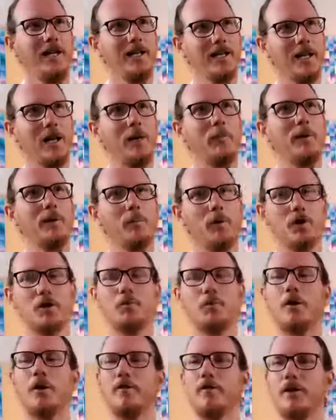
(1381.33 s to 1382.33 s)
it can be much
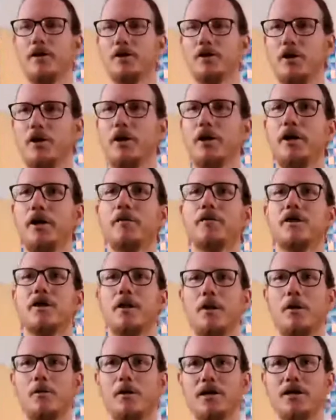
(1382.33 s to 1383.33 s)
more of a journey of
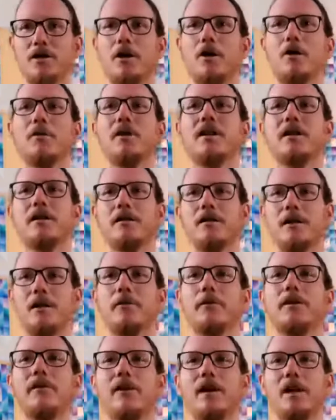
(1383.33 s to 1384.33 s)
slowly
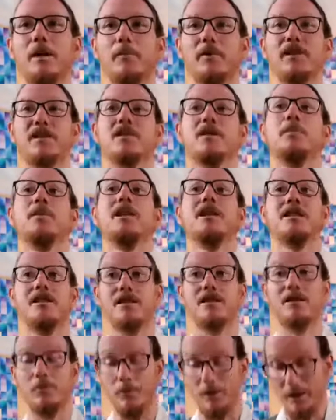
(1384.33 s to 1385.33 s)
developing this ability
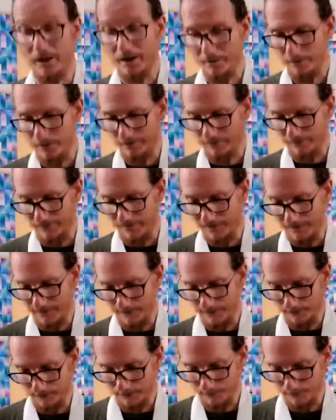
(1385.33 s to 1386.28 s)
to work with fear.